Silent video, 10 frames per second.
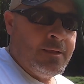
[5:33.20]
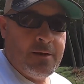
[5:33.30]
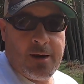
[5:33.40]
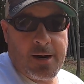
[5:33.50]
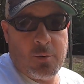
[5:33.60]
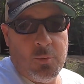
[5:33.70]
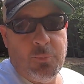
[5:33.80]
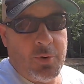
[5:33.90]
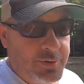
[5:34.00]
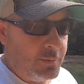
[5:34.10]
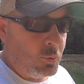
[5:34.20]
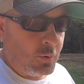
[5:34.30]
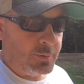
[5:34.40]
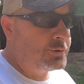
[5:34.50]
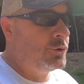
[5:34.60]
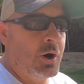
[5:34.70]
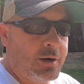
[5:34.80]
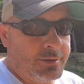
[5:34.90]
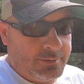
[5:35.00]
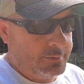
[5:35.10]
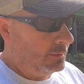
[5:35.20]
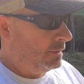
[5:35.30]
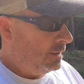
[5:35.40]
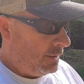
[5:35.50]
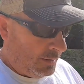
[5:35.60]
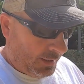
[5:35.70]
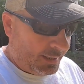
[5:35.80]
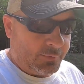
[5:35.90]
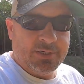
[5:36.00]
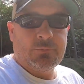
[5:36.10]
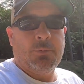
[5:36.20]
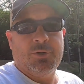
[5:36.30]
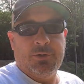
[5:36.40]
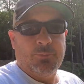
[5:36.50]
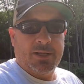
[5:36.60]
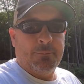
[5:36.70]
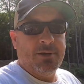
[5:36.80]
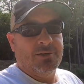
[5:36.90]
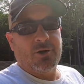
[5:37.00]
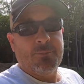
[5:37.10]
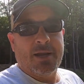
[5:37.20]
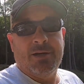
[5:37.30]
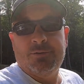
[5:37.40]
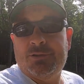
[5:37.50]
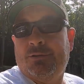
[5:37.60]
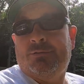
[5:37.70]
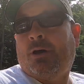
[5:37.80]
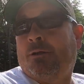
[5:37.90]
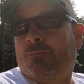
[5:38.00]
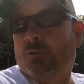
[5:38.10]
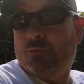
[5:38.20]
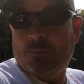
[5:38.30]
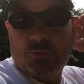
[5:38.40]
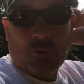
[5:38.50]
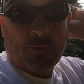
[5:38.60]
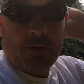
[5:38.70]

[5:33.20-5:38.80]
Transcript: All right, I won't bore you no more with trucking. And the reason why we couldn't bring that big truck back here, just there's not enough room for him to turn